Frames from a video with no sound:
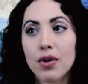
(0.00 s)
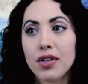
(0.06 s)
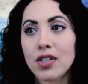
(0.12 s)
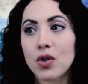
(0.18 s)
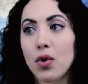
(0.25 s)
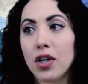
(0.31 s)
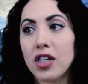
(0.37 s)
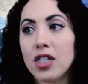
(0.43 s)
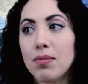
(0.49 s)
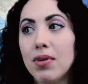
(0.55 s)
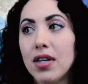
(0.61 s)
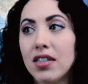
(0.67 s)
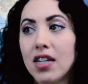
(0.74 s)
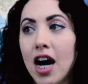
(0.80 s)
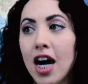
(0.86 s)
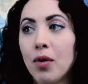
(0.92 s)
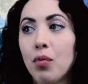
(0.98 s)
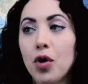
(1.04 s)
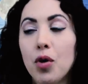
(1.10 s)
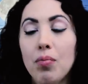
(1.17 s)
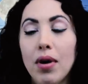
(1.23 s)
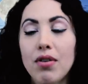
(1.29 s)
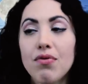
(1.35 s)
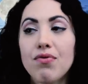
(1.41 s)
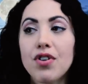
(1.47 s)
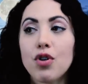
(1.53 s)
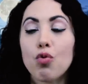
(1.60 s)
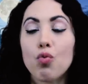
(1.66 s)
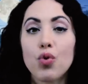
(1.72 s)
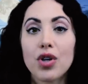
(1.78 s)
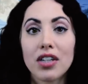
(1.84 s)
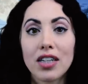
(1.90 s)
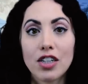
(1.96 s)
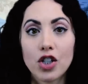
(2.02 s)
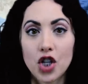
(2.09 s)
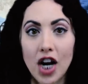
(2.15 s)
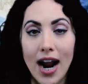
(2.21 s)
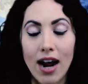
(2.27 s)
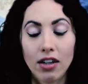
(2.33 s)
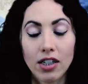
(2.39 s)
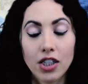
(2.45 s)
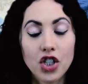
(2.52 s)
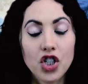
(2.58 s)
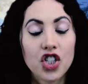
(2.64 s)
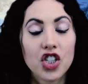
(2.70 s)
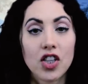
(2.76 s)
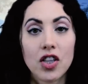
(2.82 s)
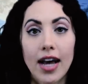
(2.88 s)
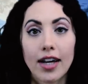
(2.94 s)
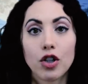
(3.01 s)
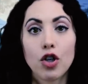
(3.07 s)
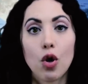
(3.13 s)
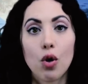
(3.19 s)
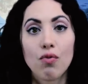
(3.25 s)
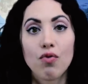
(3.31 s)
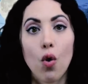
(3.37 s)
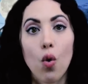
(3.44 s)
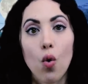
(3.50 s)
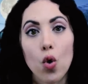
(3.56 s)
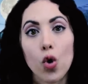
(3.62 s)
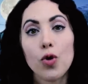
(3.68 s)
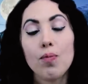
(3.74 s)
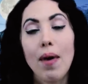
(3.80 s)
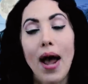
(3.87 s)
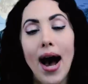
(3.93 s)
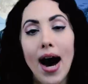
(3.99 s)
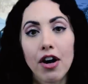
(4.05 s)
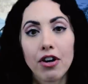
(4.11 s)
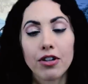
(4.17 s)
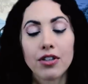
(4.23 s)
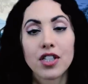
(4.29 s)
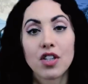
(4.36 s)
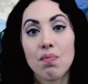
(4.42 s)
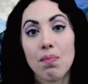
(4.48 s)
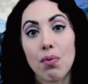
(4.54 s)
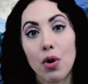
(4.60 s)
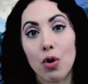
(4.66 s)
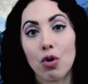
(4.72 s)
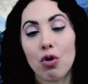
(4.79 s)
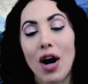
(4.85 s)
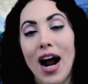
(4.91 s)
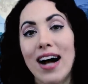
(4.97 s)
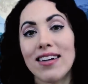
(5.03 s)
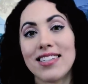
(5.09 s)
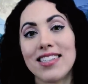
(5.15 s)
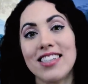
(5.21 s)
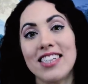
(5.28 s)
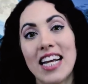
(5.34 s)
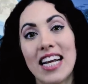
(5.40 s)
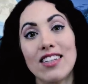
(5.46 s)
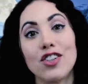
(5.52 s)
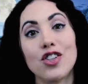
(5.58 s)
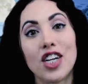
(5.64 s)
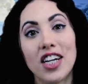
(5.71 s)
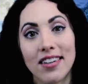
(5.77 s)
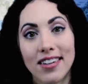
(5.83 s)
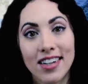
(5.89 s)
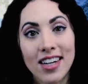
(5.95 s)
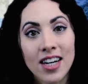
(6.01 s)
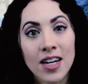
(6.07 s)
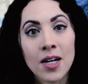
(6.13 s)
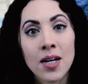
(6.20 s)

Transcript: is going to be a time where you might feel really challenged to let go of old patterns of procrastination.